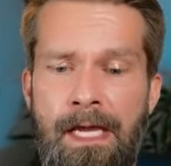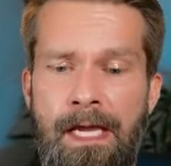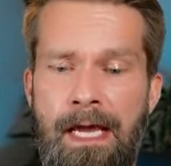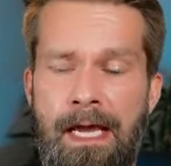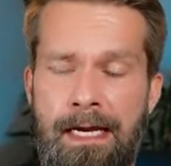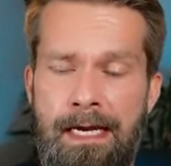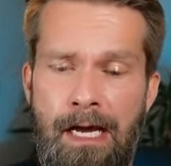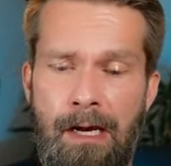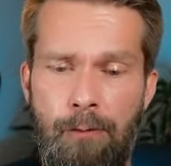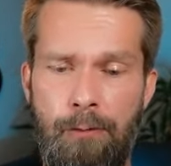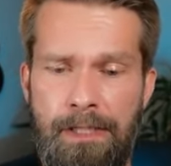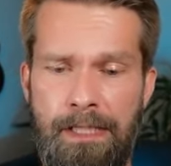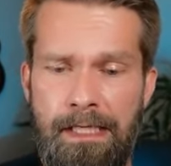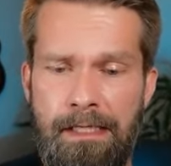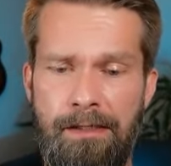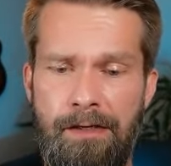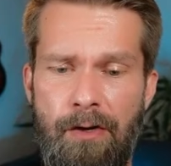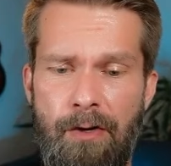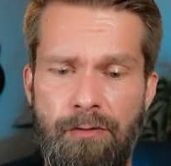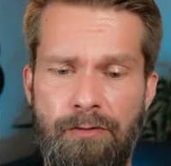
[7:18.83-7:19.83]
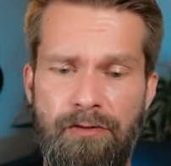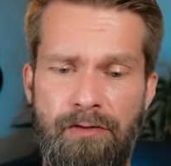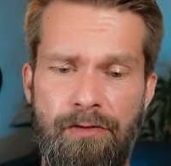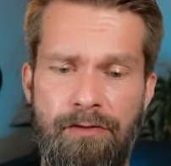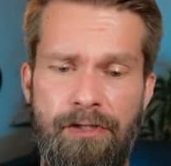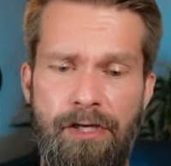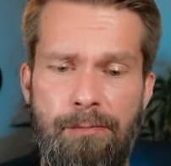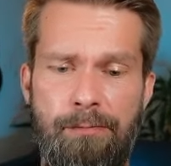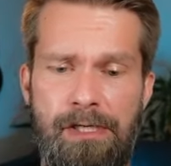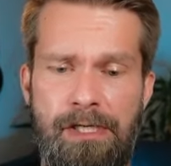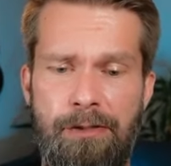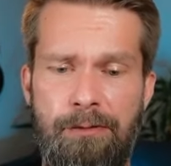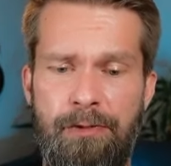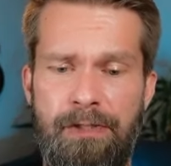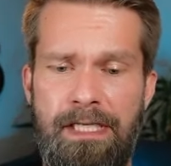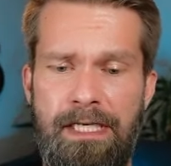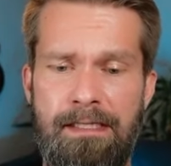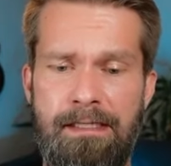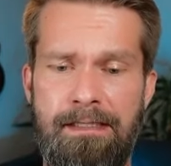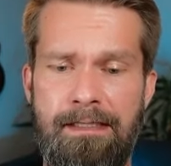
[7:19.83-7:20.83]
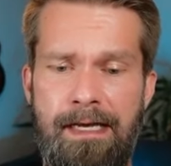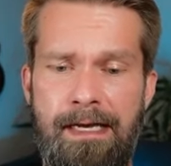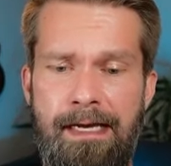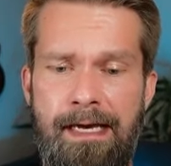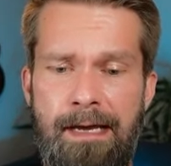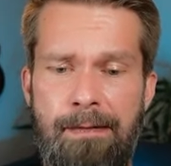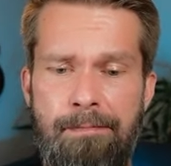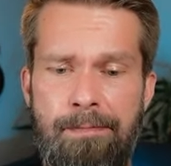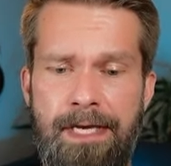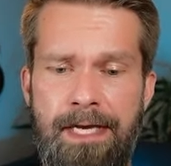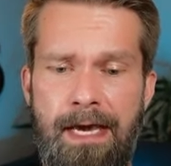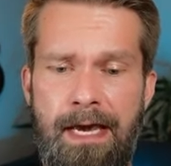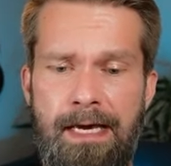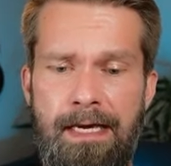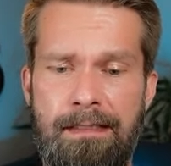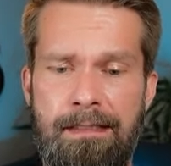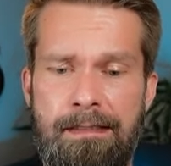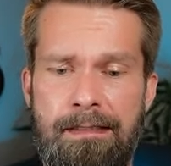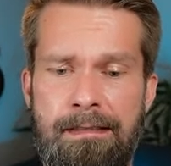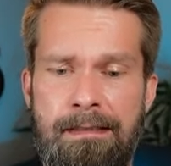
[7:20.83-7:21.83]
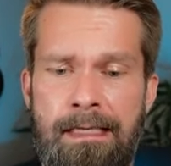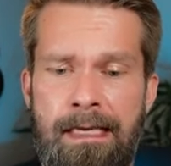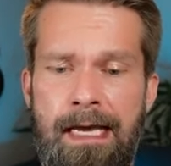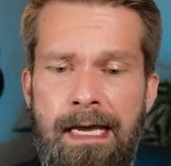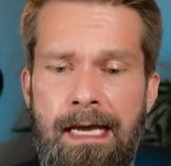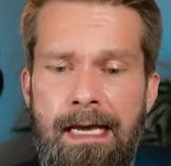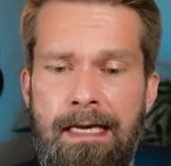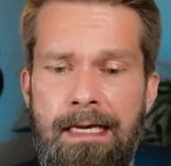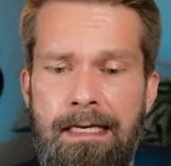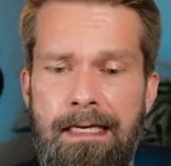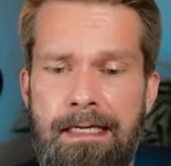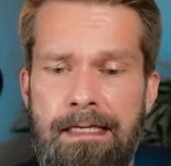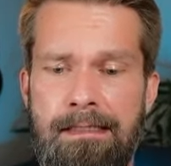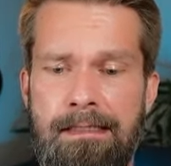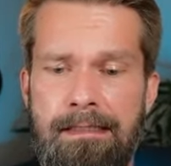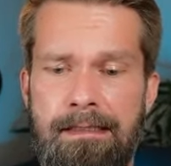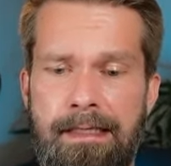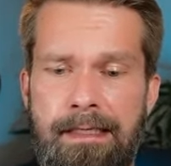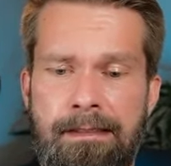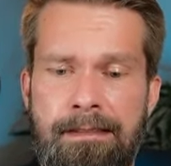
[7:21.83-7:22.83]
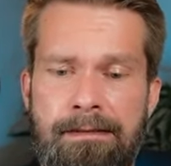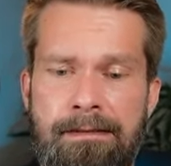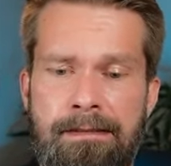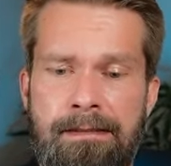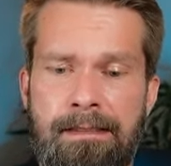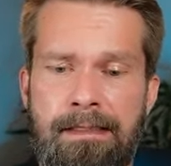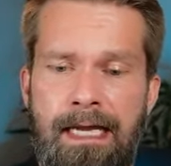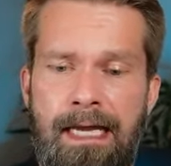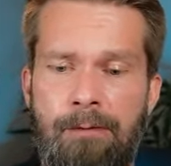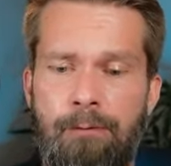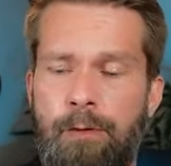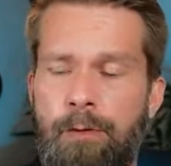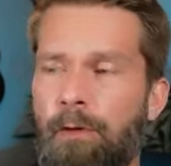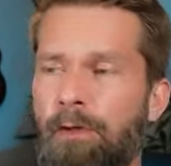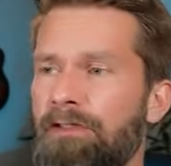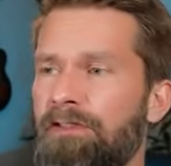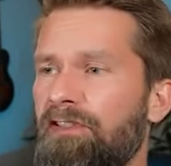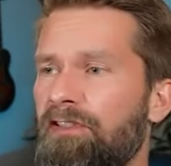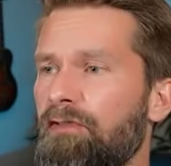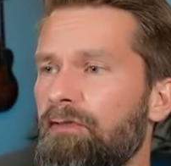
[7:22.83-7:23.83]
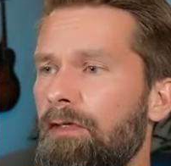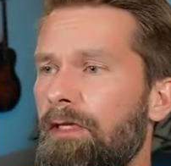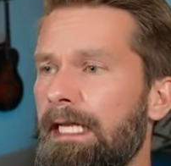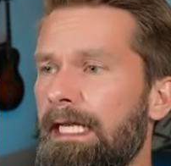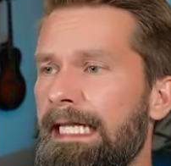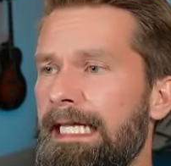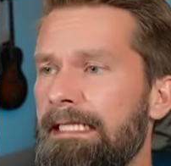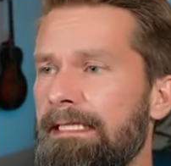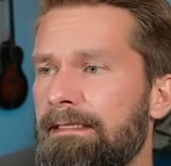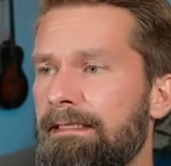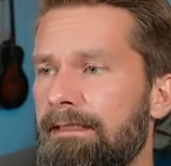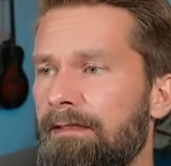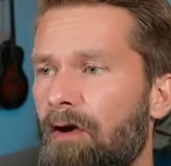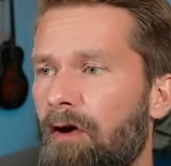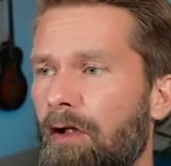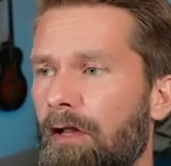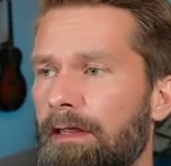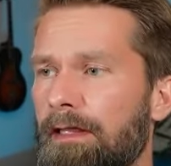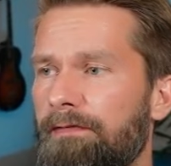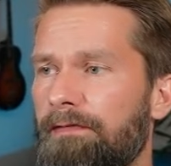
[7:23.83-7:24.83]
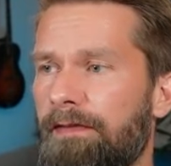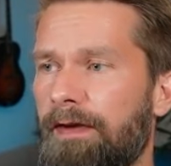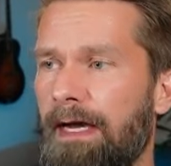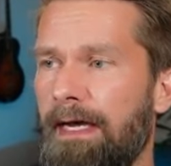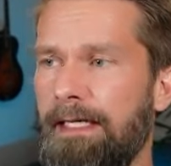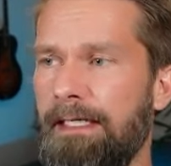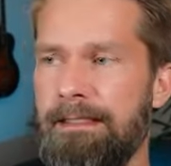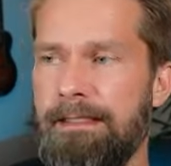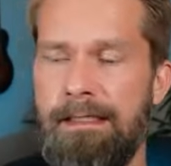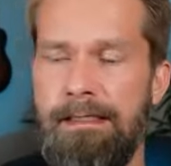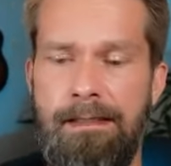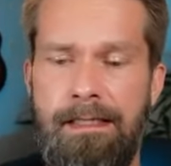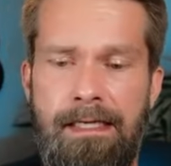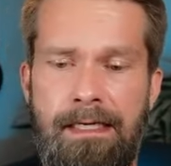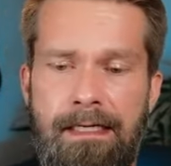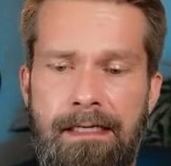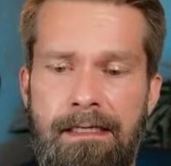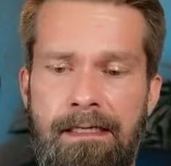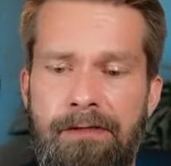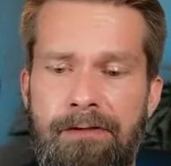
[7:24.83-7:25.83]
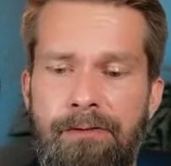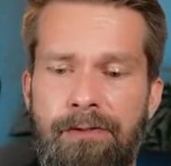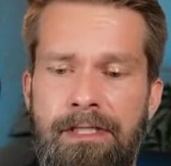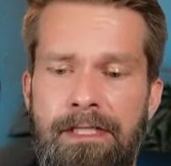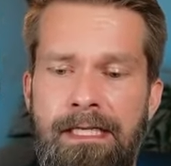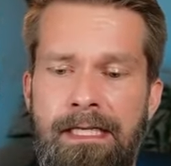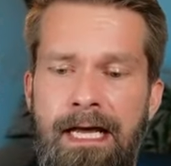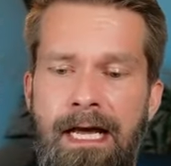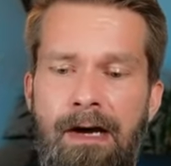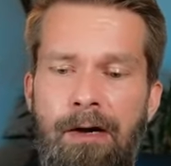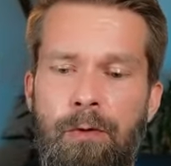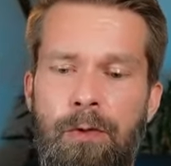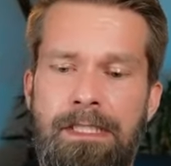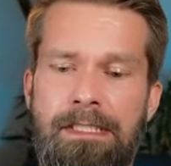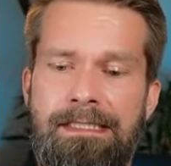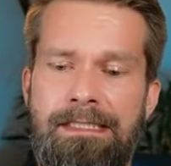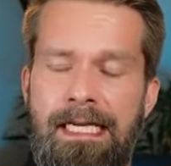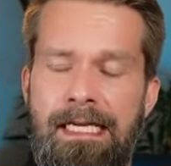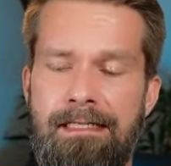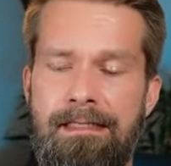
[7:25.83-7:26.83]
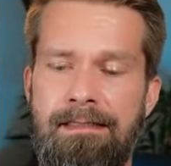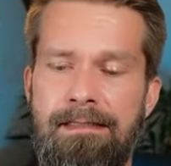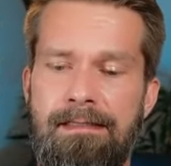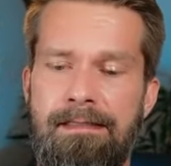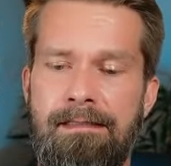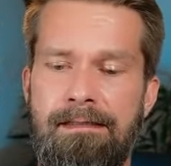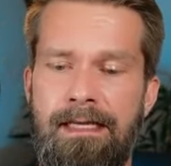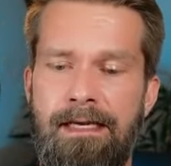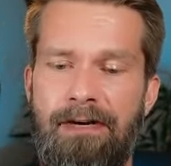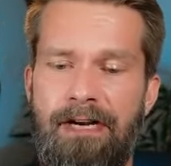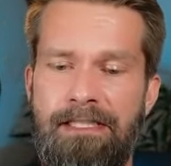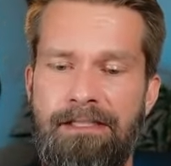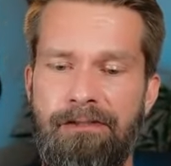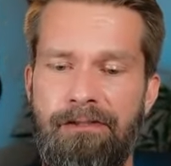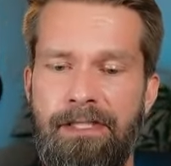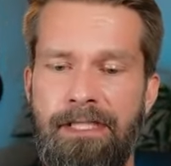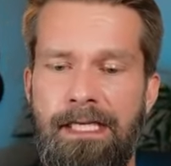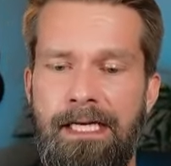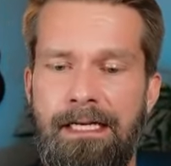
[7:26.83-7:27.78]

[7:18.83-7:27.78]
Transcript: And now we can go to the terminal and we can say npx eslint, and we want to lint all the files that are included in our tests directory.